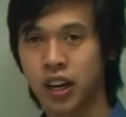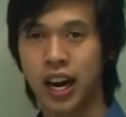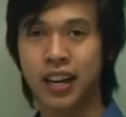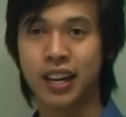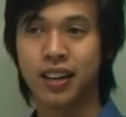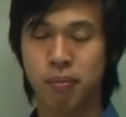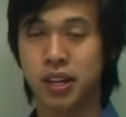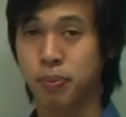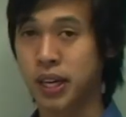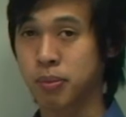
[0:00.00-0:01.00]
and then it
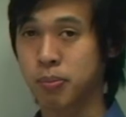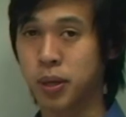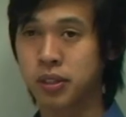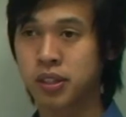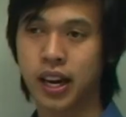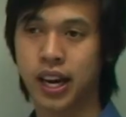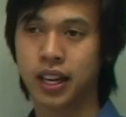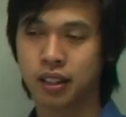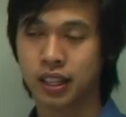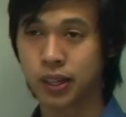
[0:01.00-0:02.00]
becomes molten and
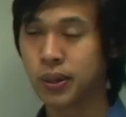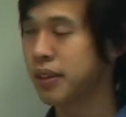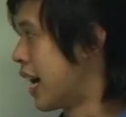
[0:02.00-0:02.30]
liquid,